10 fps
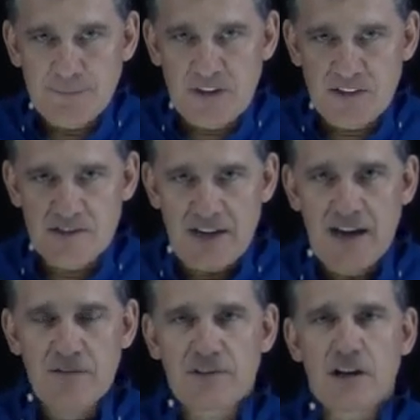
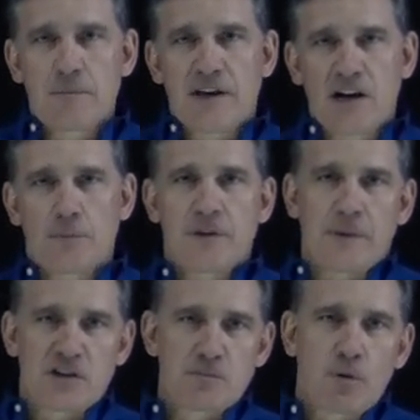inside of them and help them
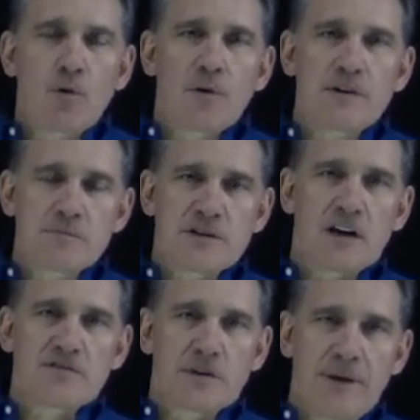explore themselves